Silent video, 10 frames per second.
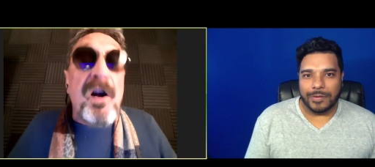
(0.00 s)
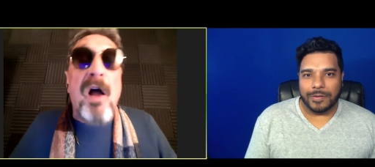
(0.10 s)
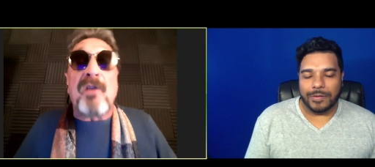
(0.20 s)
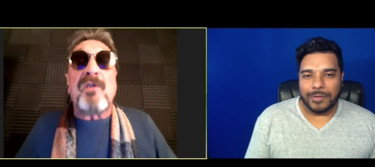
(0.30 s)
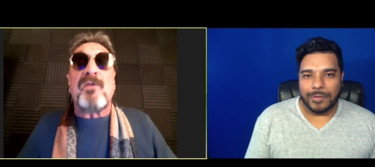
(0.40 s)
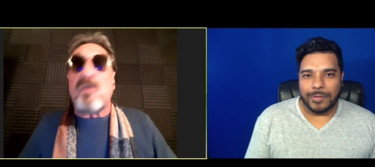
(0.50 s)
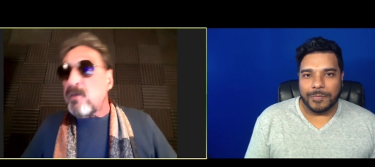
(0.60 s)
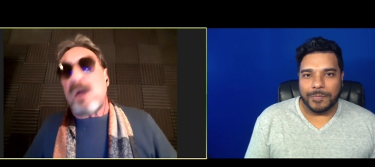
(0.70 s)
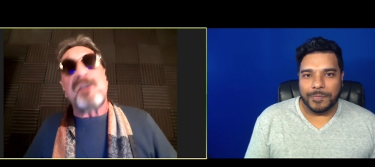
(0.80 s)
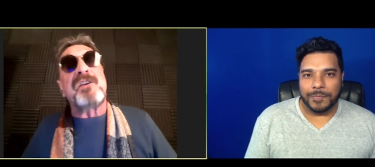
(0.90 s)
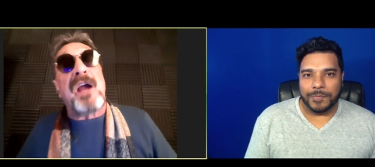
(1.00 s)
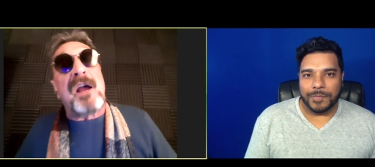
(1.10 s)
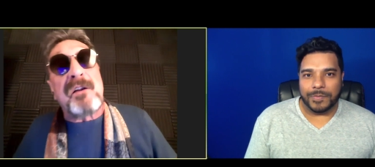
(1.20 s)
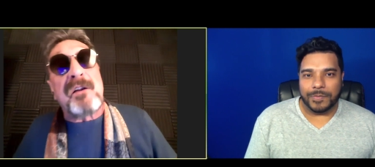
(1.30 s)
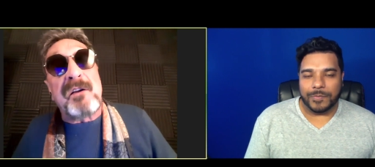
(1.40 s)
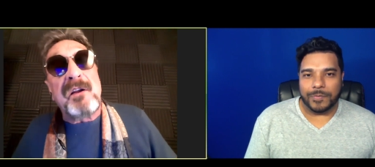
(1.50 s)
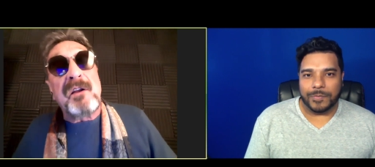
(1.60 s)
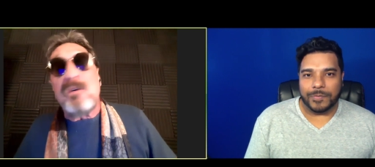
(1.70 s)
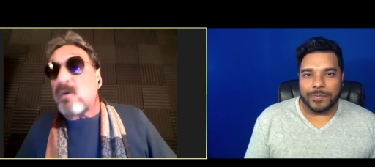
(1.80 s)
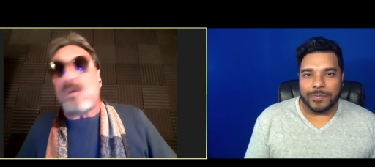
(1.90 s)
Speaker 1: dollar or that yen
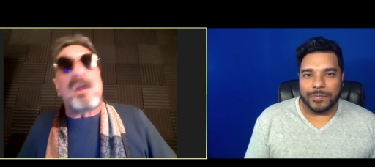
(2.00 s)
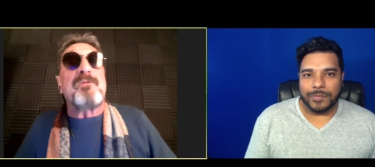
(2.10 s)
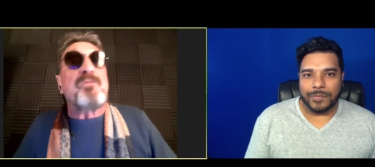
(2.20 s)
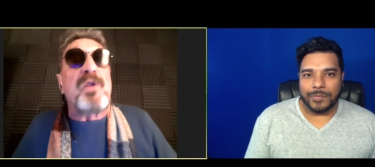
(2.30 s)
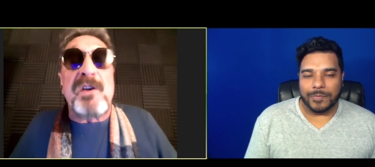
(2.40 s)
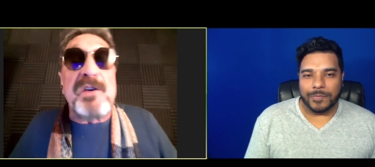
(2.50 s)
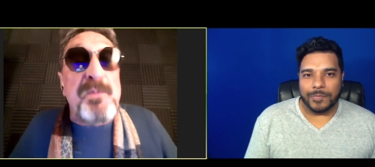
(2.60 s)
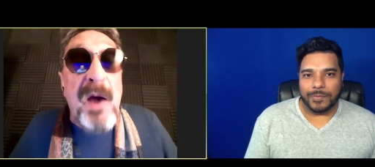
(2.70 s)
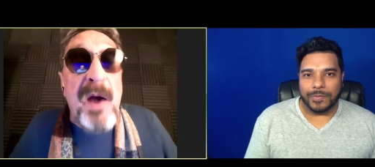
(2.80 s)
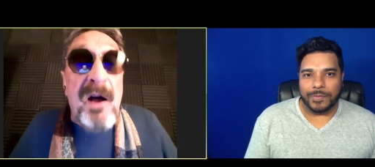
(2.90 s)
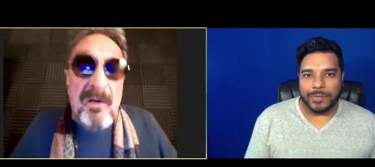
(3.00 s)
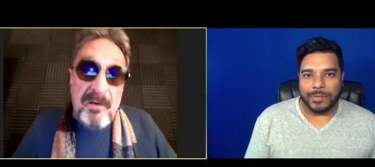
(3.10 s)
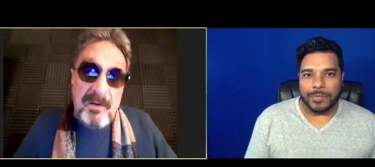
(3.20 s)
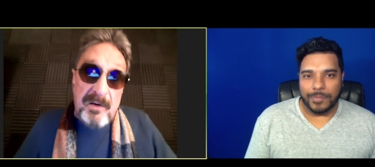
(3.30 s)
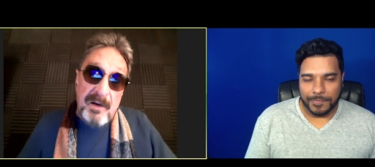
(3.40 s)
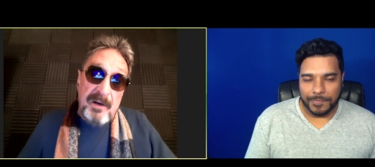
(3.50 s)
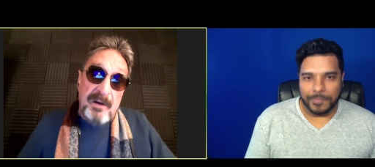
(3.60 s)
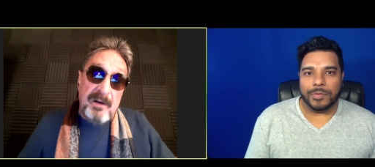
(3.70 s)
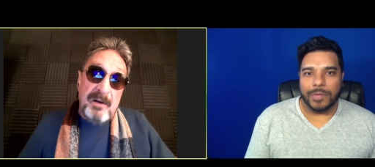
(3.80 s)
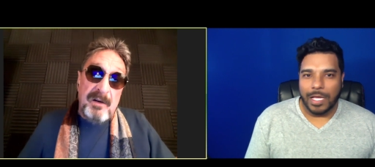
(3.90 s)
or that British pound.
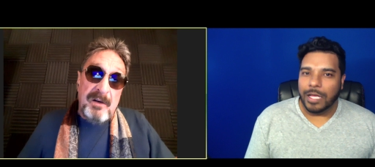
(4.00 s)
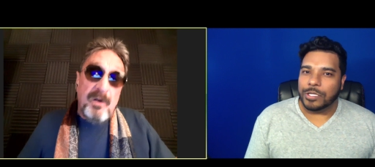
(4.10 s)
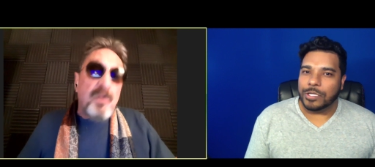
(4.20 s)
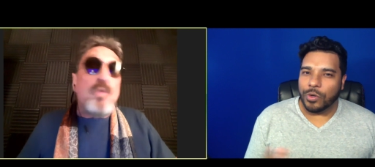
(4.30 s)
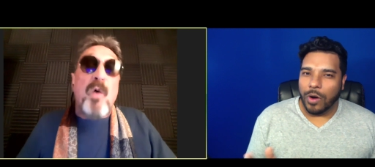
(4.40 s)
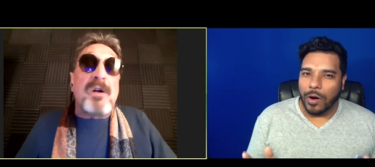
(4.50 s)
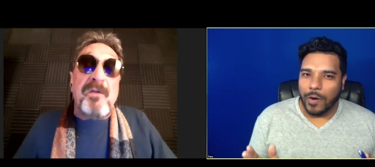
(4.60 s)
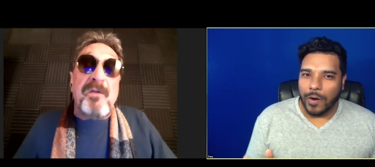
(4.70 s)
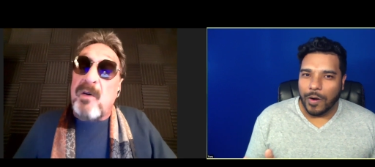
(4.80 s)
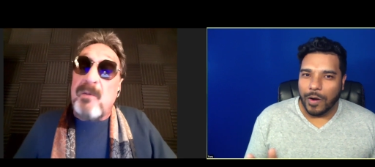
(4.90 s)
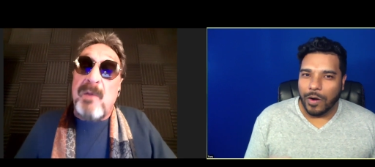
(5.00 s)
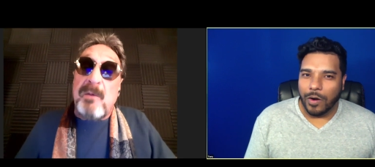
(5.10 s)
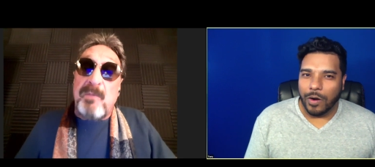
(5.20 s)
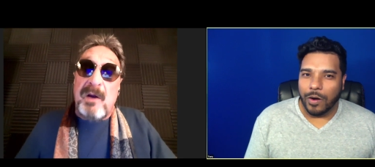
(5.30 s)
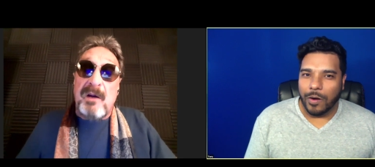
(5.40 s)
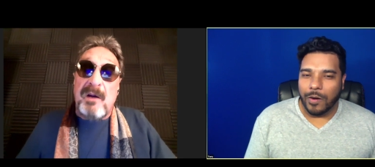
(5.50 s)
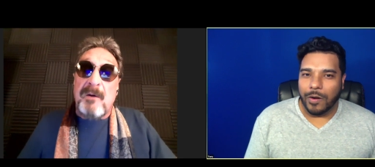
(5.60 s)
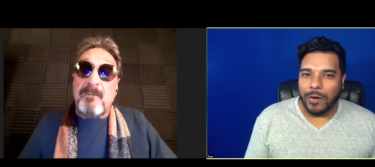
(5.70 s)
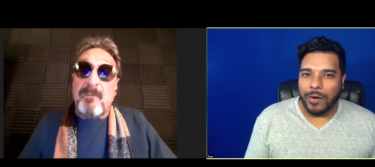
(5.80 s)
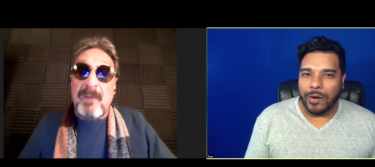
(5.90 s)
So, or whatever. Maybe.
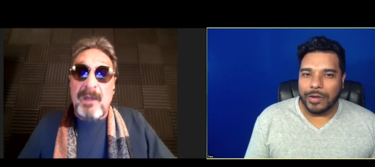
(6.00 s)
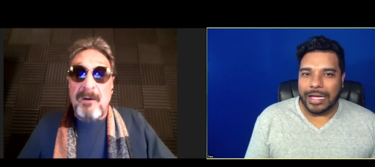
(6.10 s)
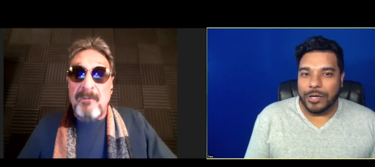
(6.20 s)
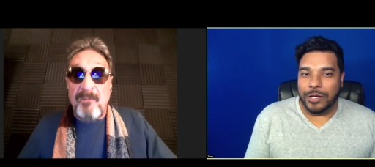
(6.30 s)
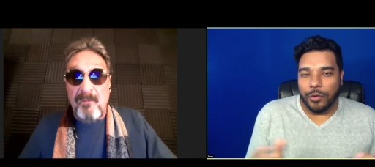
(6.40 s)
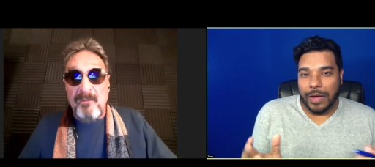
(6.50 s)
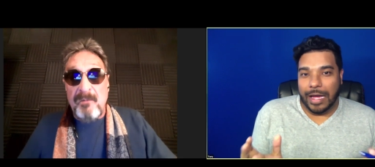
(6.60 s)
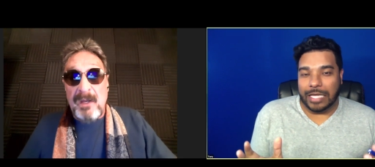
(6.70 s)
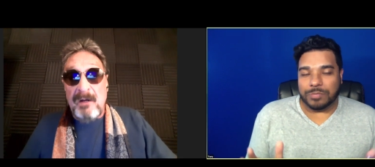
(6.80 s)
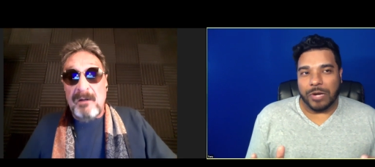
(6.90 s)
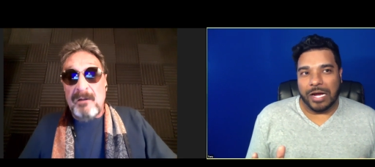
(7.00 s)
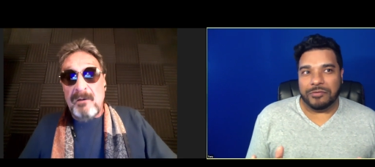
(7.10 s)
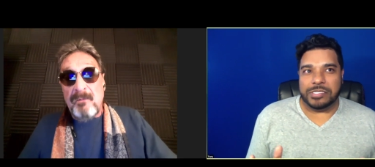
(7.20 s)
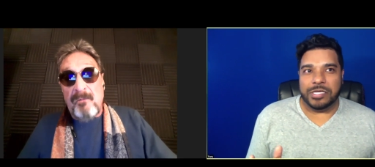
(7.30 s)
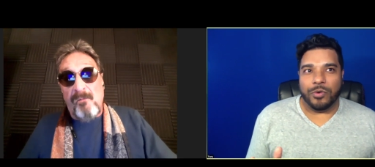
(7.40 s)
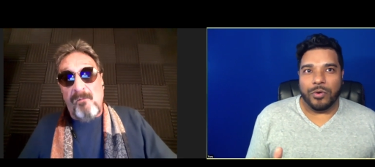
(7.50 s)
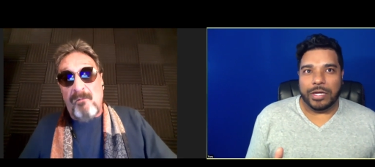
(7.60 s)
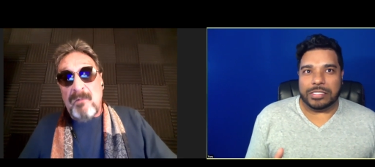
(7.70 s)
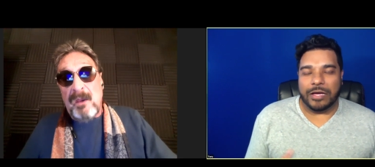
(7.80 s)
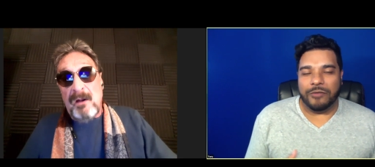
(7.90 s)
Speaker 2: On that note, as privacy
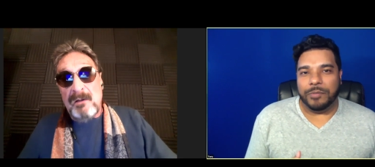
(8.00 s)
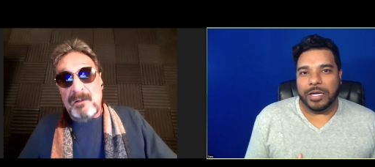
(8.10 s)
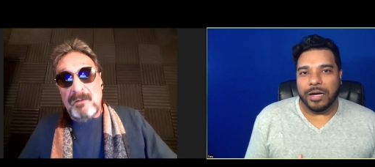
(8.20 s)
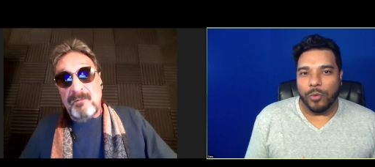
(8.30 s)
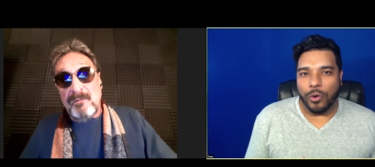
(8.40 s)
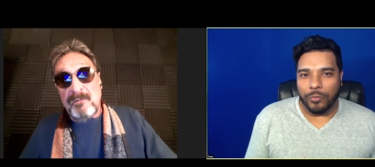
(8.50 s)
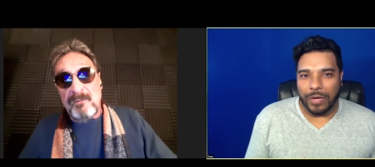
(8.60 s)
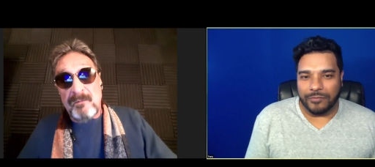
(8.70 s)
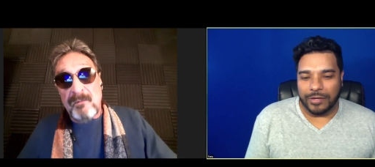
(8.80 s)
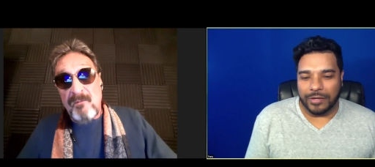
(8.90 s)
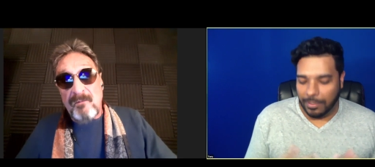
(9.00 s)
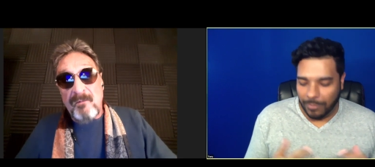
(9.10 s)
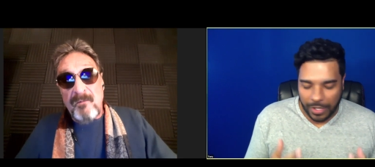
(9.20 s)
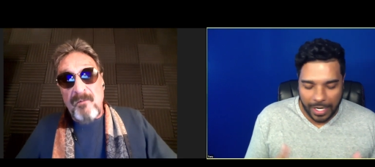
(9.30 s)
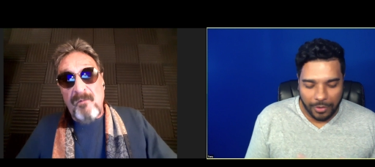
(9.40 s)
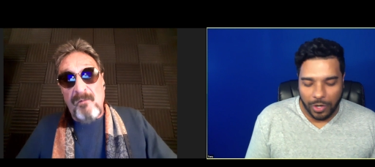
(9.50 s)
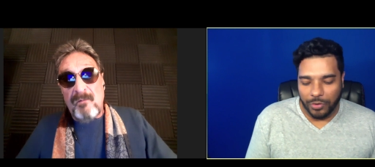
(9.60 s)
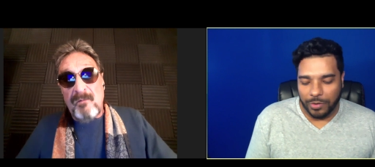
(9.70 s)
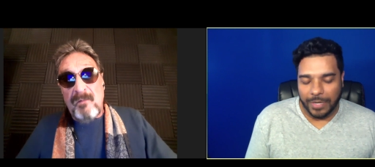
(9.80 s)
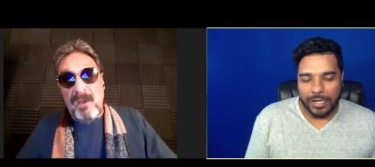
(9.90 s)
coins have become more relevant, uh, Monero
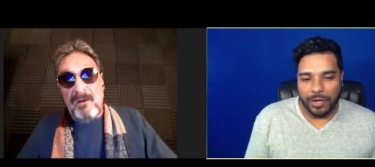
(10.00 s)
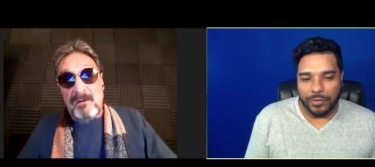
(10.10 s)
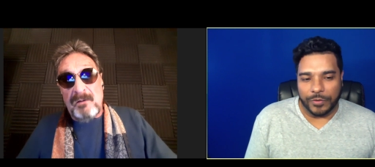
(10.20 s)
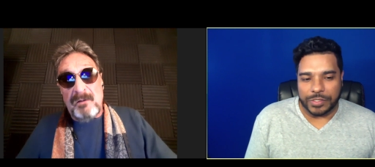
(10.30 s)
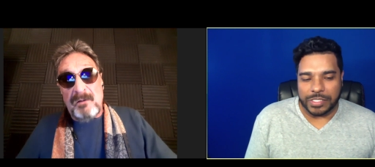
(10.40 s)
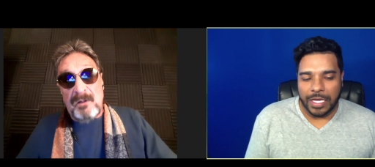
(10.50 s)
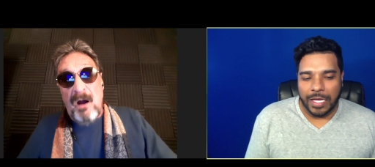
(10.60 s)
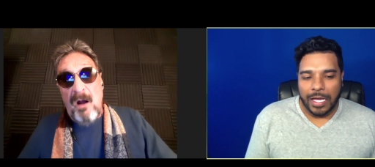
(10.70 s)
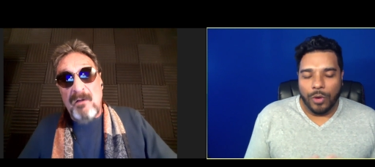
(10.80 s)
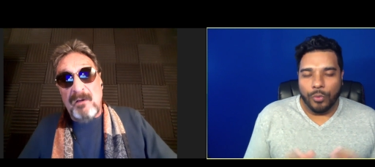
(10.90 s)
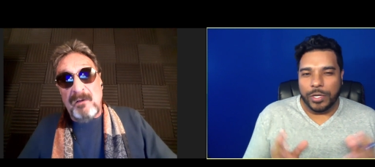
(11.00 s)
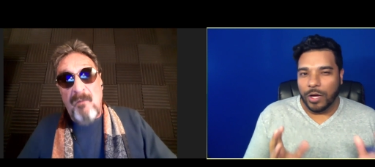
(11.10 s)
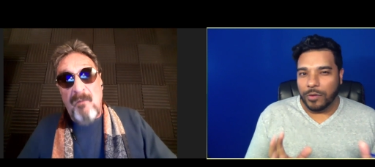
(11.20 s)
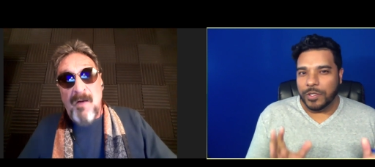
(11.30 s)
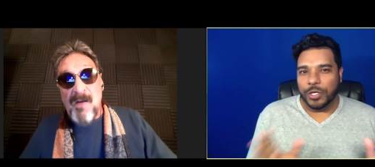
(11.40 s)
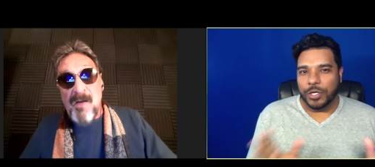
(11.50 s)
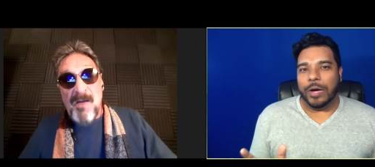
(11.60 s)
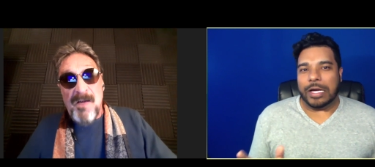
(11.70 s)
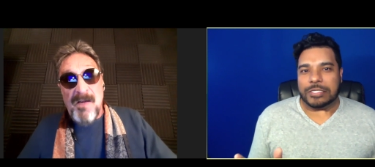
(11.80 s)
and many others, we know the U S